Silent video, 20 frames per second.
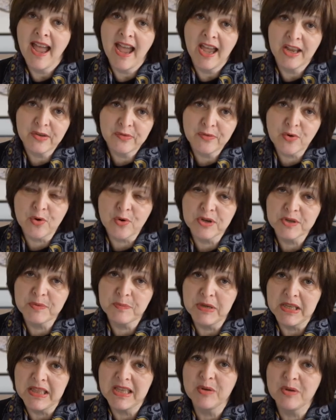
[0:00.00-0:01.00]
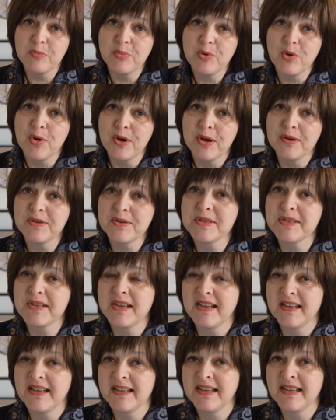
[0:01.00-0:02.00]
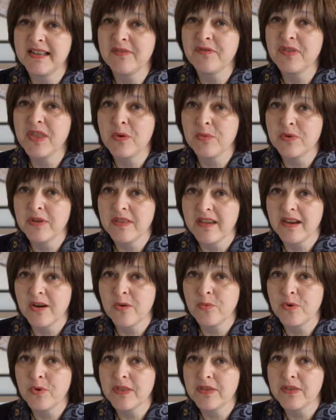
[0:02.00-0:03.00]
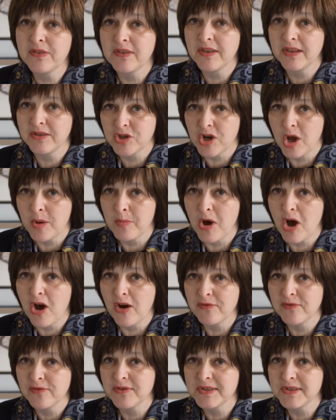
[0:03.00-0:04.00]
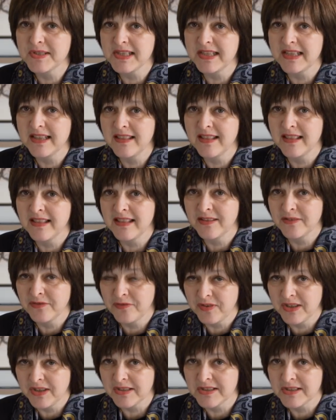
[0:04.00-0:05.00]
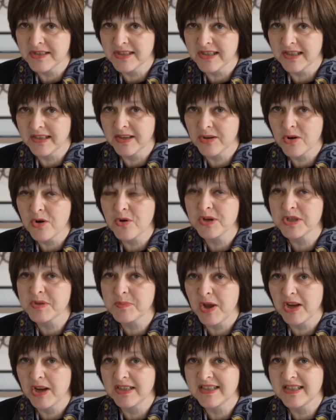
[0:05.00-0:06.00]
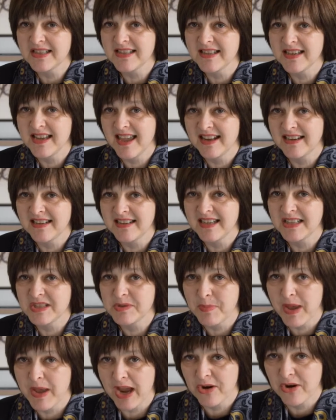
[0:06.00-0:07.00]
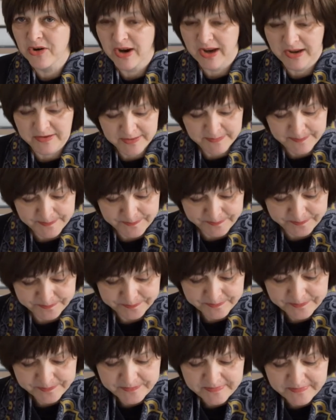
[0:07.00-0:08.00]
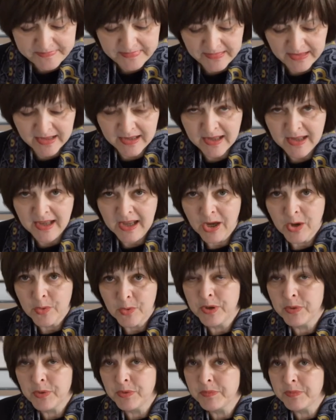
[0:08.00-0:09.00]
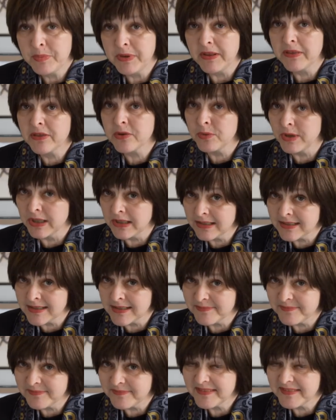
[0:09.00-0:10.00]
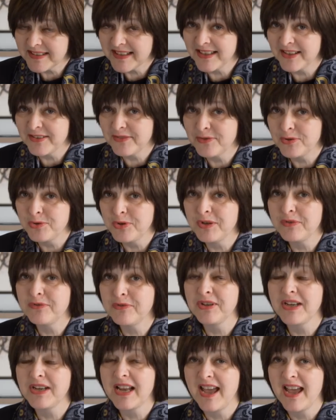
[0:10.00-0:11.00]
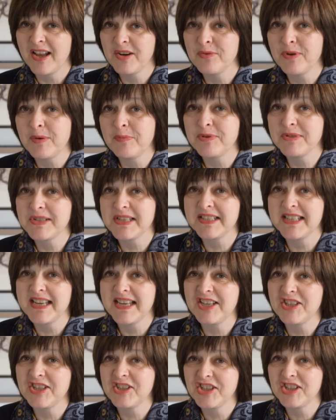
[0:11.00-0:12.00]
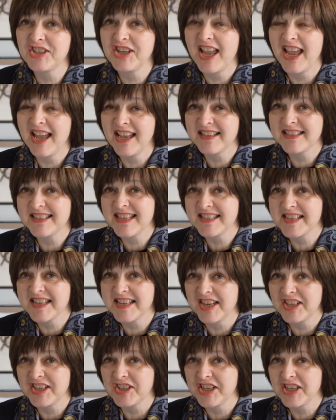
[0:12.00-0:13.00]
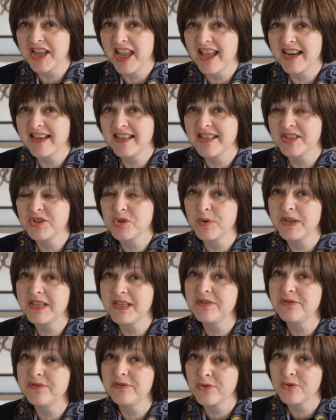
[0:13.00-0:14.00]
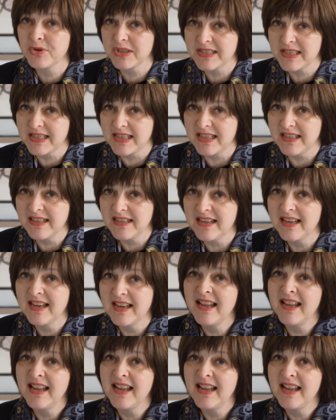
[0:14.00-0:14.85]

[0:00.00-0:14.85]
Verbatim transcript: and of course meet the employers uh, if they were there with job offers in the fields uh, corresponding to the candidate's background. We would be thrilled if Nunavut had a representation at Destination Canada 2014.